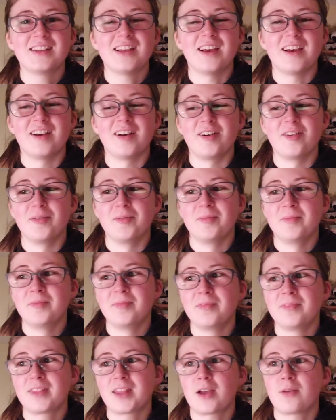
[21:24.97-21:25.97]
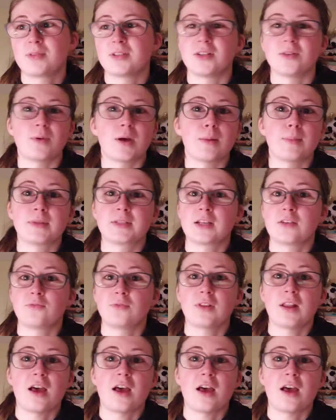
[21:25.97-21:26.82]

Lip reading: I was near wetting myself with